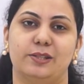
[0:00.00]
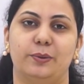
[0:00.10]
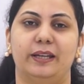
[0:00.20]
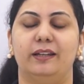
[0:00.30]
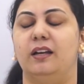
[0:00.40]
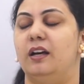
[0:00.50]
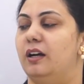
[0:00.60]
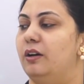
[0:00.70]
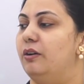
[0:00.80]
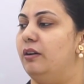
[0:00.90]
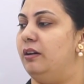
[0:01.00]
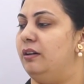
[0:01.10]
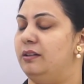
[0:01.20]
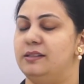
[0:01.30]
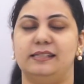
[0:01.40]
You
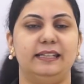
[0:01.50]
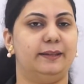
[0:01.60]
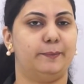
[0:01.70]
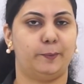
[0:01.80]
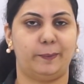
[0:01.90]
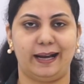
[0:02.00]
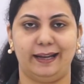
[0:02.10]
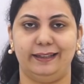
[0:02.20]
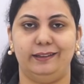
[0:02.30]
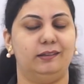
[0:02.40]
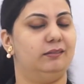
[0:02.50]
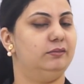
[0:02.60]
can see a mobile,